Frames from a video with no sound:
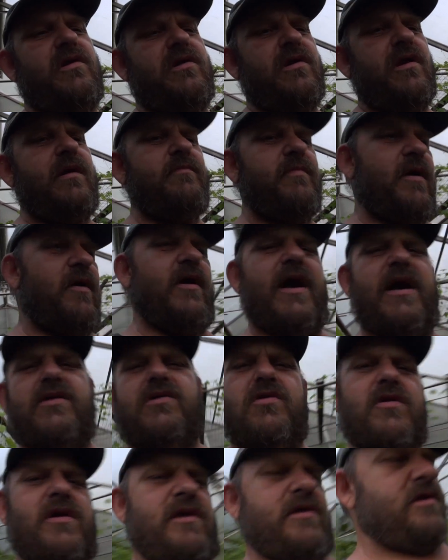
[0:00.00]
the Sunberry, as
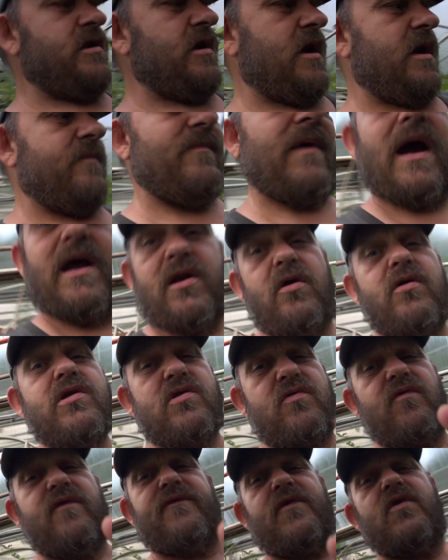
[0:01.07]
you can see, I know
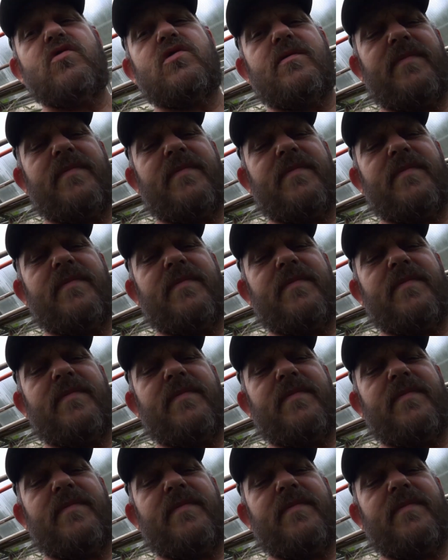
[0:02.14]
there's reviews